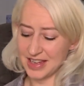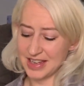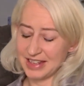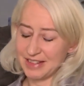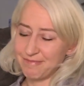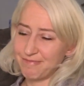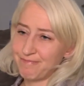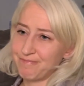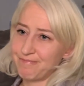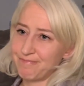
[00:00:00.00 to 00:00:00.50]

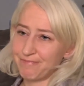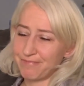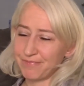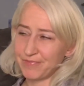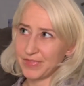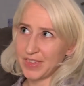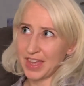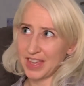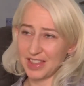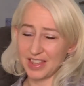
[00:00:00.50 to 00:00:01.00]

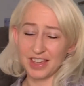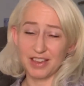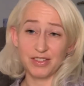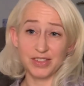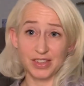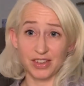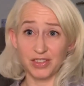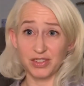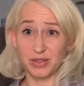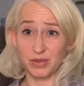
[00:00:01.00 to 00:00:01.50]
I think it was
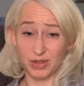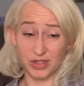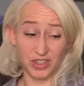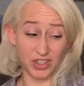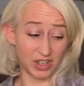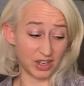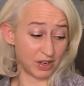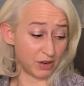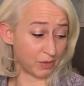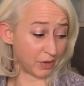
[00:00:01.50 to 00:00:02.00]
also a
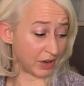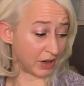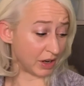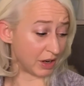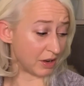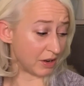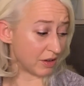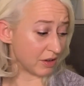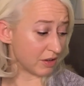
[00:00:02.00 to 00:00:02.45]
January